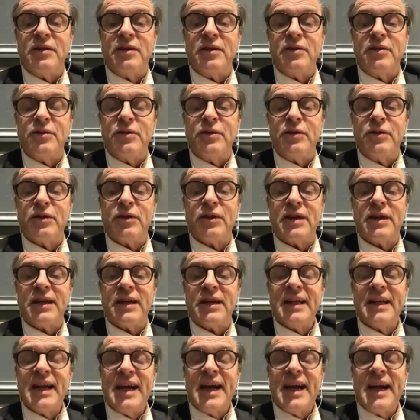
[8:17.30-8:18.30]
New York.
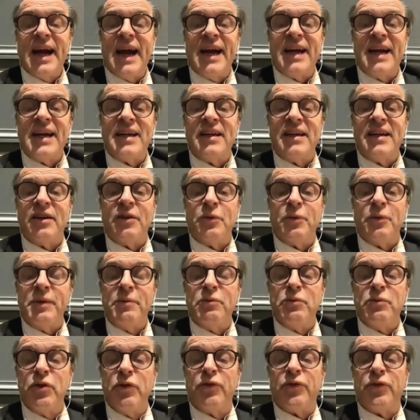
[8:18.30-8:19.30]
And we
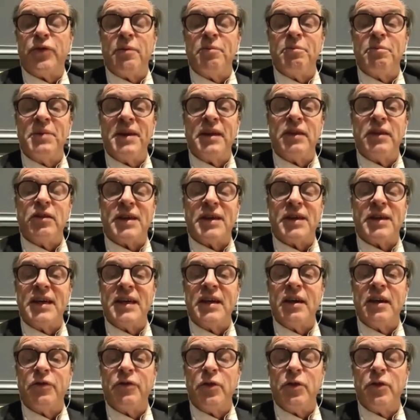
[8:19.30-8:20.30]
moved from being the
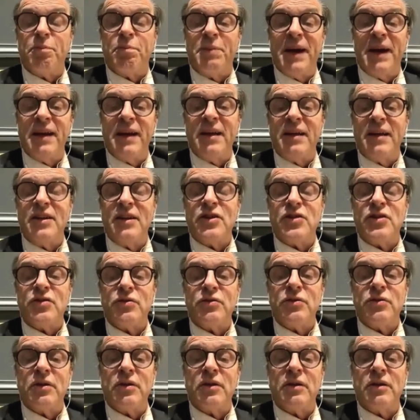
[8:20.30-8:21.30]
king of the pen
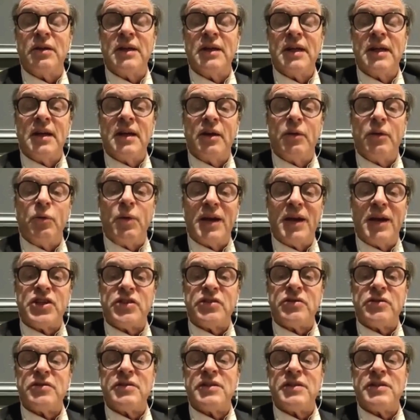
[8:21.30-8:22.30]
into
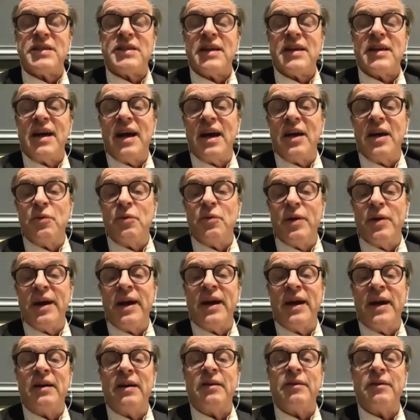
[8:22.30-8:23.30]
watches,
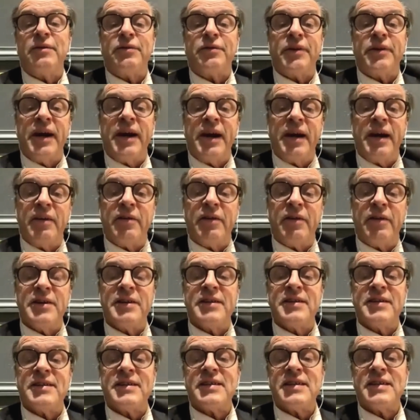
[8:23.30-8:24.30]
eyewear,
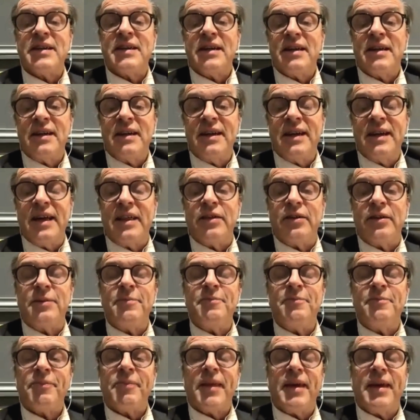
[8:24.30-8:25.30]
fragrance, leather.
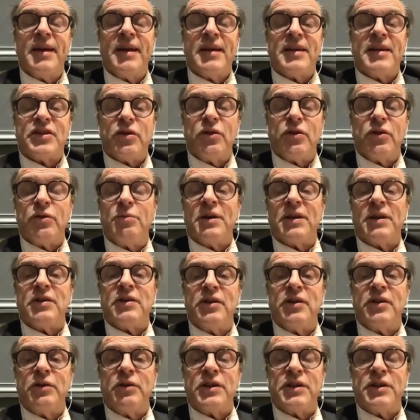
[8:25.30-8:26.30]
So, but
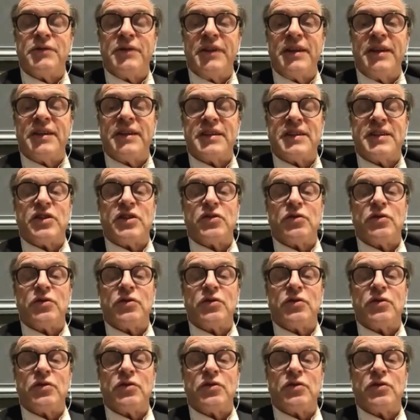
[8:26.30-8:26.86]
it's very interesting.